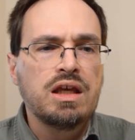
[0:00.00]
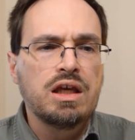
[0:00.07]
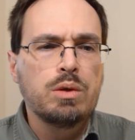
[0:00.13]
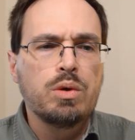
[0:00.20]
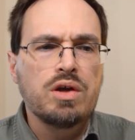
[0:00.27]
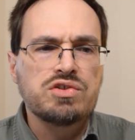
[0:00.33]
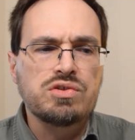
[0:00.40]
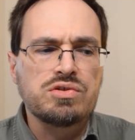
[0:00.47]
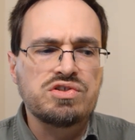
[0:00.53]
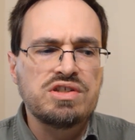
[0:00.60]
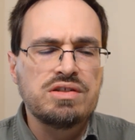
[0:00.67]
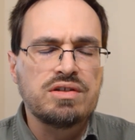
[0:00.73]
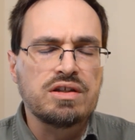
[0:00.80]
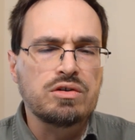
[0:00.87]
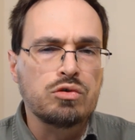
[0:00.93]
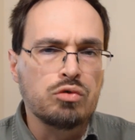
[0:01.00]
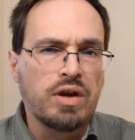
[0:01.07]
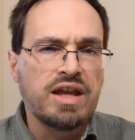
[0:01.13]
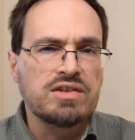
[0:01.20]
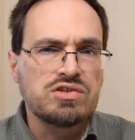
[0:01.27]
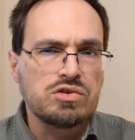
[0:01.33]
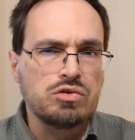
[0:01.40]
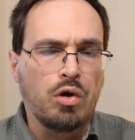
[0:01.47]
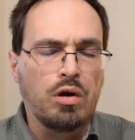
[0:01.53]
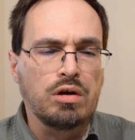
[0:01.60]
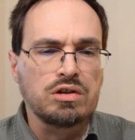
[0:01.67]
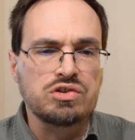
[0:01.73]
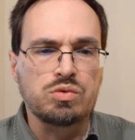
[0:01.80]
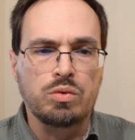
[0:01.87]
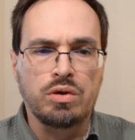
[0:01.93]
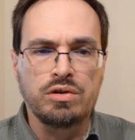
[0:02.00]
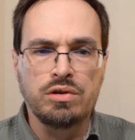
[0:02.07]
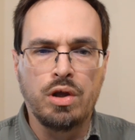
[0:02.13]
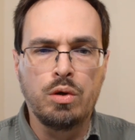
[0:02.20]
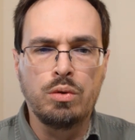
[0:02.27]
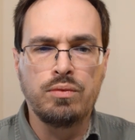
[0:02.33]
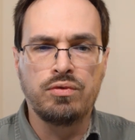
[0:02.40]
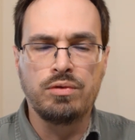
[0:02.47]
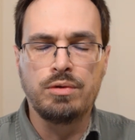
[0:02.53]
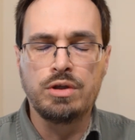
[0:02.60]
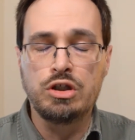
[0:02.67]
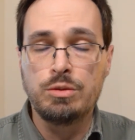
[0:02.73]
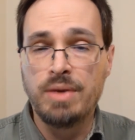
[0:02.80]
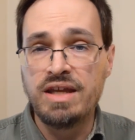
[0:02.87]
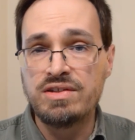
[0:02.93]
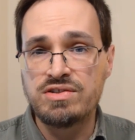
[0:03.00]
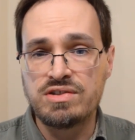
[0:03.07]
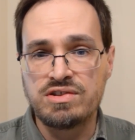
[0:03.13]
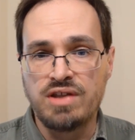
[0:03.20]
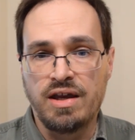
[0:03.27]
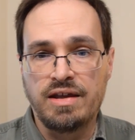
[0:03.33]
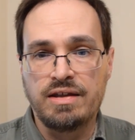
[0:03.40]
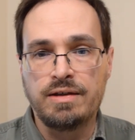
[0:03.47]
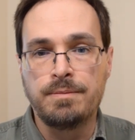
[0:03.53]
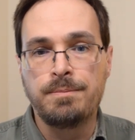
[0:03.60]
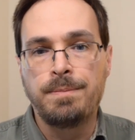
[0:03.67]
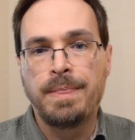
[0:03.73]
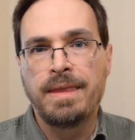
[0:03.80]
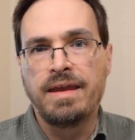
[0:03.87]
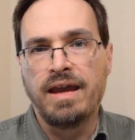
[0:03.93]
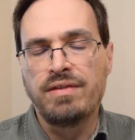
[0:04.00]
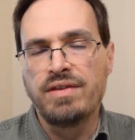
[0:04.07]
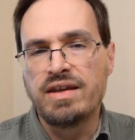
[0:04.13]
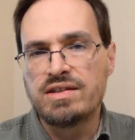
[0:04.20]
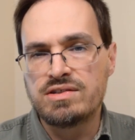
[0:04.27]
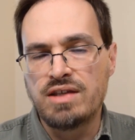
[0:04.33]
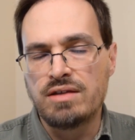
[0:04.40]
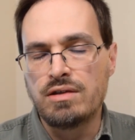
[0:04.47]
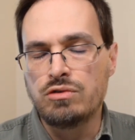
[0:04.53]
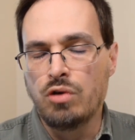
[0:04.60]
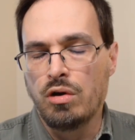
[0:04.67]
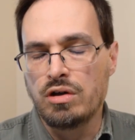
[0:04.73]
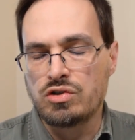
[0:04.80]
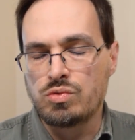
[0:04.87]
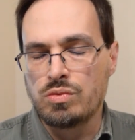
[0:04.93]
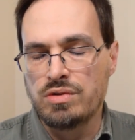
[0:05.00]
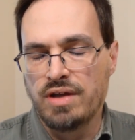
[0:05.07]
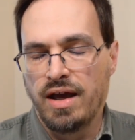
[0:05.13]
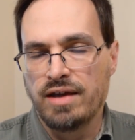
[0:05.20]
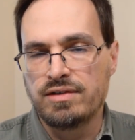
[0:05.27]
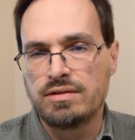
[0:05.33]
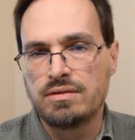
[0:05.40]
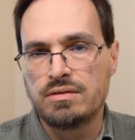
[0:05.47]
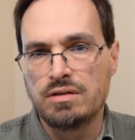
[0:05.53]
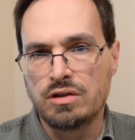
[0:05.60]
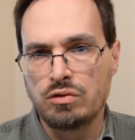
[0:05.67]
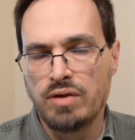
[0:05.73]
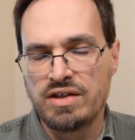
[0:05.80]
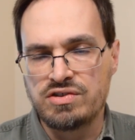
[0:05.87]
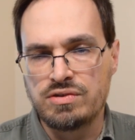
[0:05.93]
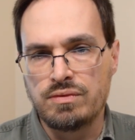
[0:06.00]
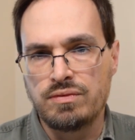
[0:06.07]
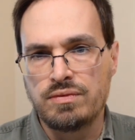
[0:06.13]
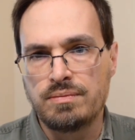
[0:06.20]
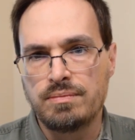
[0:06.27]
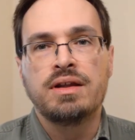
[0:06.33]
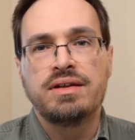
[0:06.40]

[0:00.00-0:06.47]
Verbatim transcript: And we also see that Grant's dogs were on loan from the Humane Society, and they said the dogs were not aggressive.